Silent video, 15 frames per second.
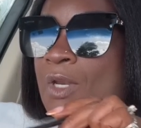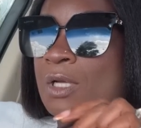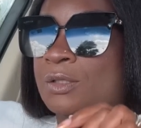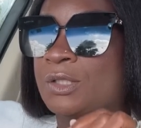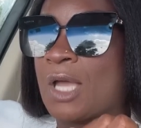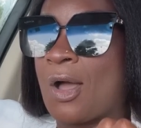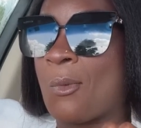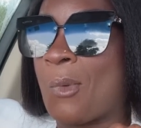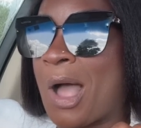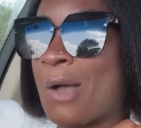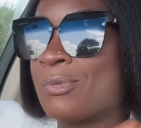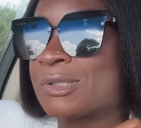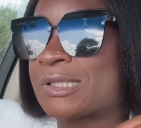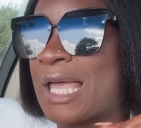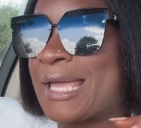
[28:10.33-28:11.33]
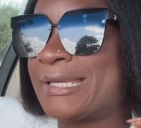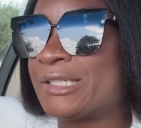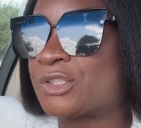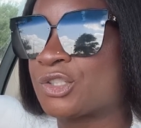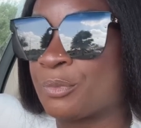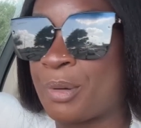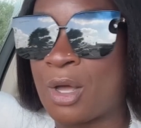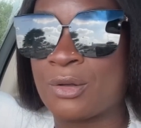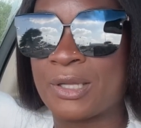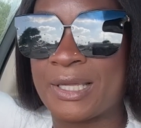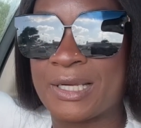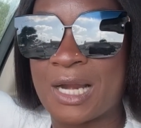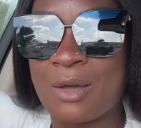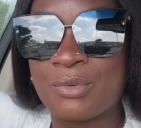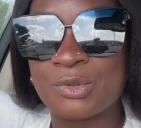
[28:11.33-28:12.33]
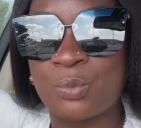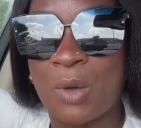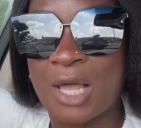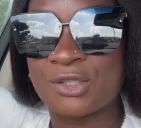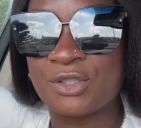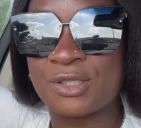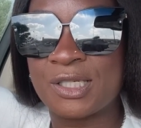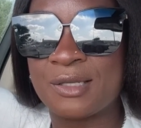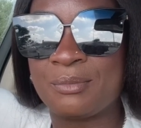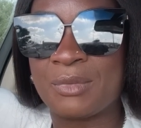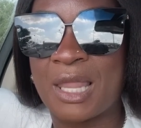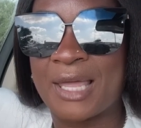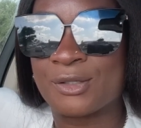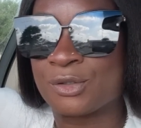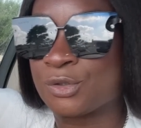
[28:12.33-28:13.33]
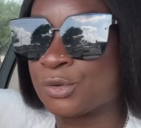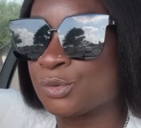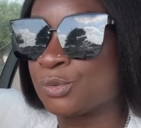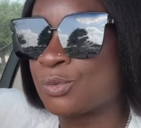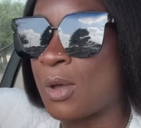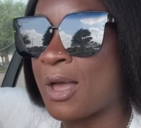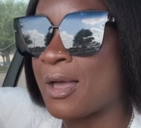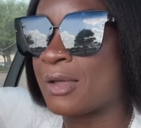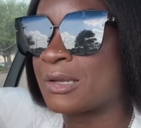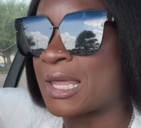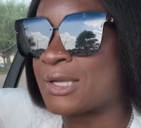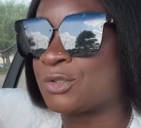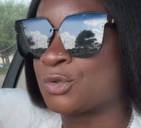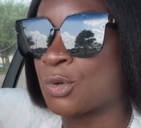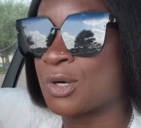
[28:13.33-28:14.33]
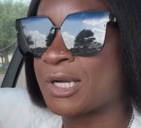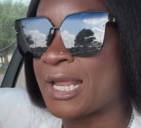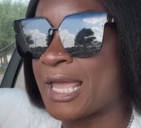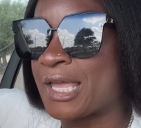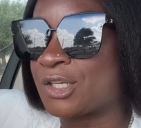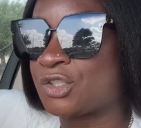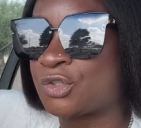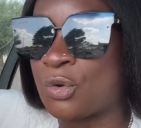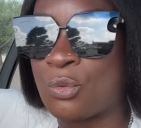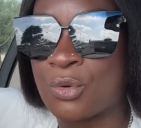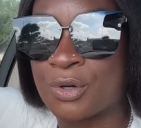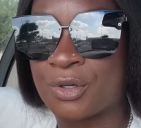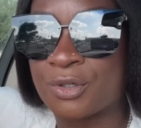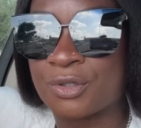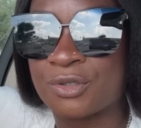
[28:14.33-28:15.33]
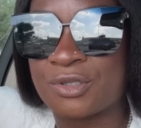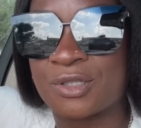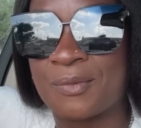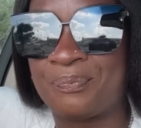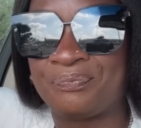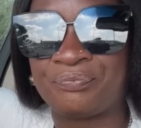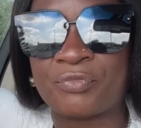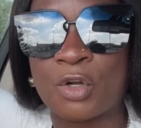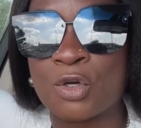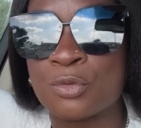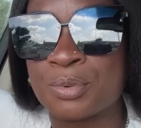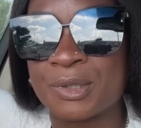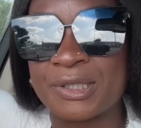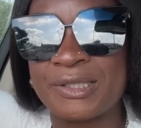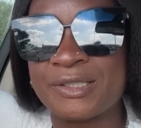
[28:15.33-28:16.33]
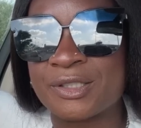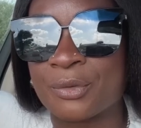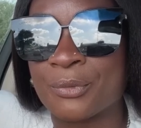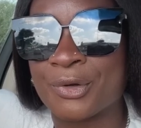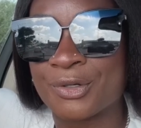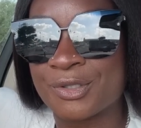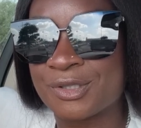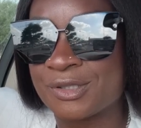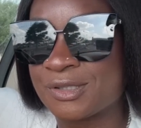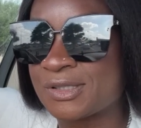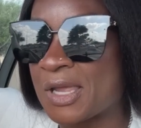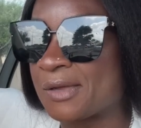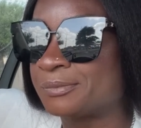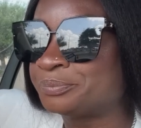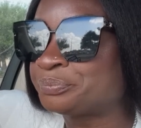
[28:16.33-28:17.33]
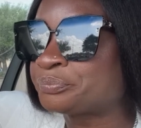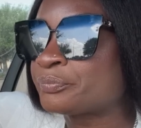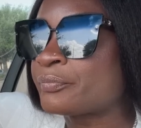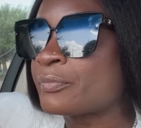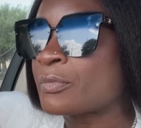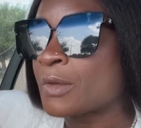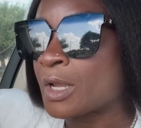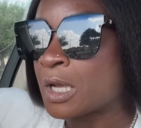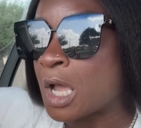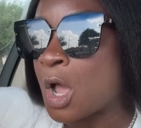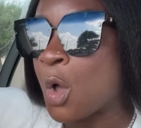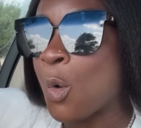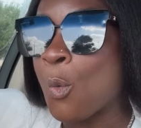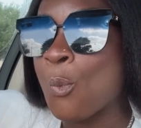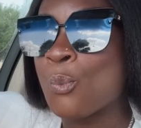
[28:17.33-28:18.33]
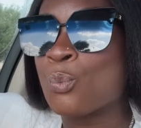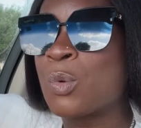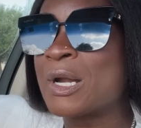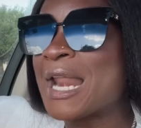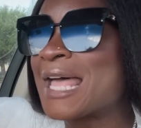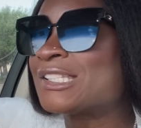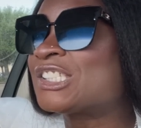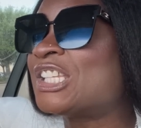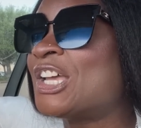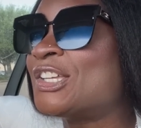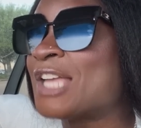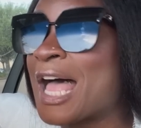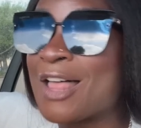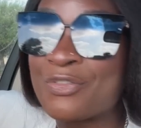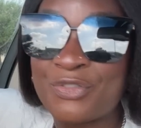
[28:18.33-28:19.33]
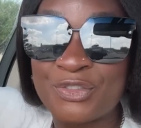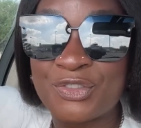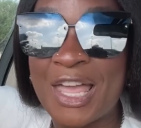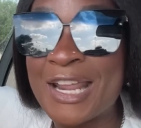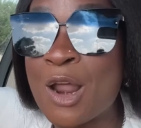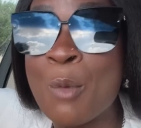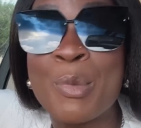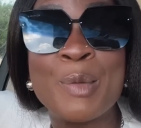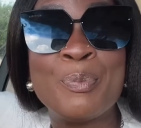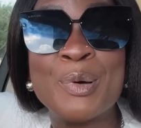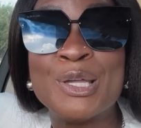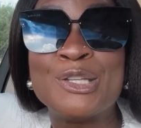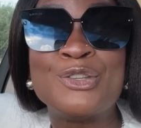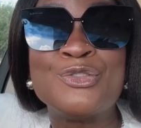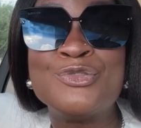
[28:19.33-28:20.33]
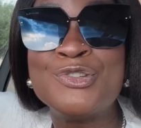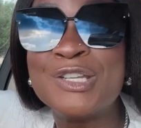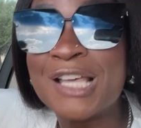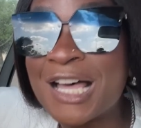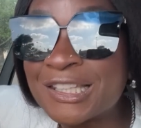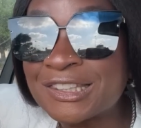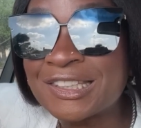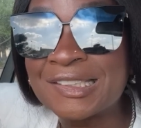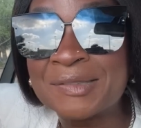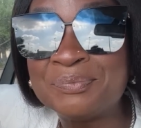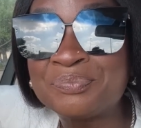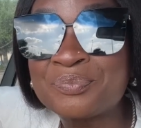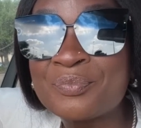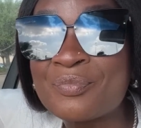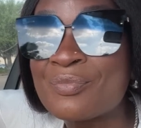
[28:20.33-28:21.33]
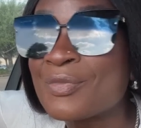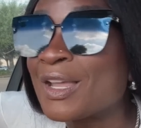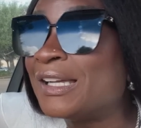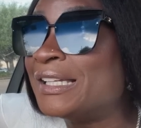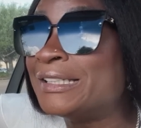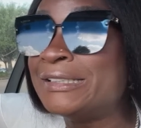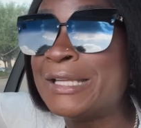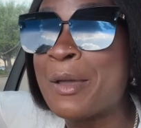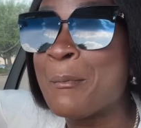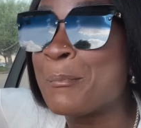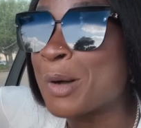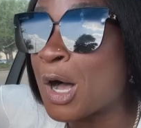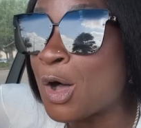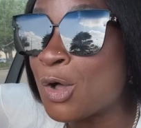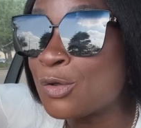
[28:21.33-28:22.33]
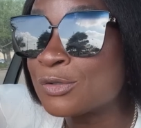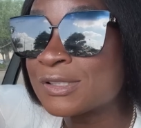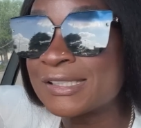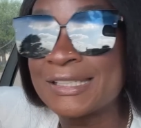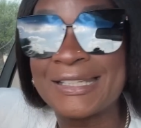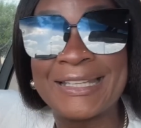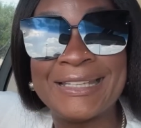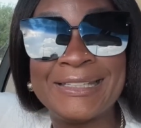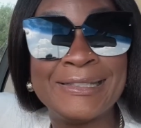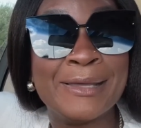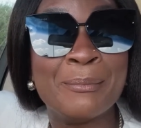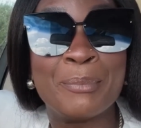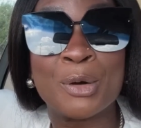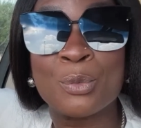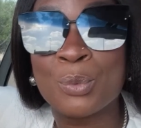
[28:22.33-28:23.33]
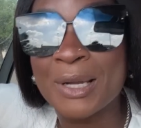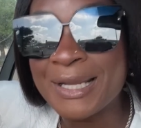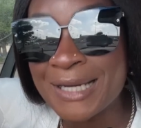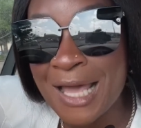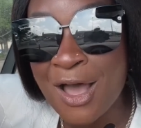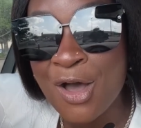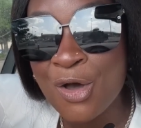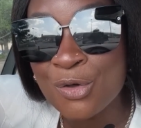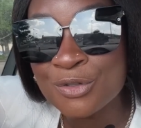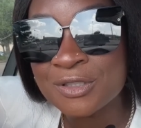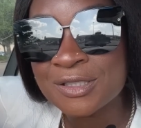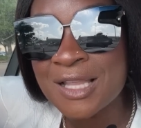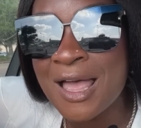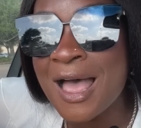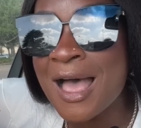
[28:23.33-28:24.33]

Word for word: Y'all, why was I in Chipotle and I was watching them like do uh, like DoorDash orders and Uber Eats orders and stuff? When I tell y'all, they don't be putting nothing in them bowls and in them burritos.